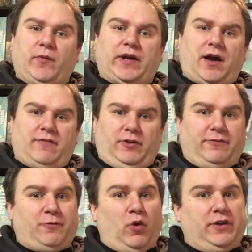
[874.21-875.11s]
recover the
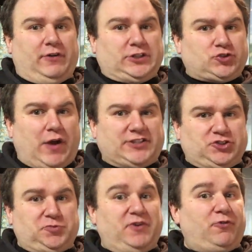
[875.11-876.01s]
4 different
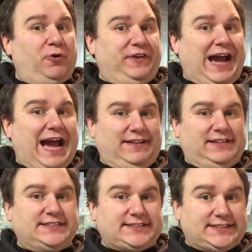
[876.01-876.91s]
treasures before the
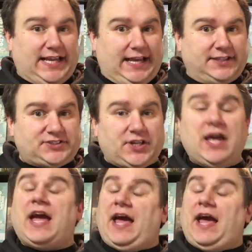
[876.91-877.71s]
island sinks.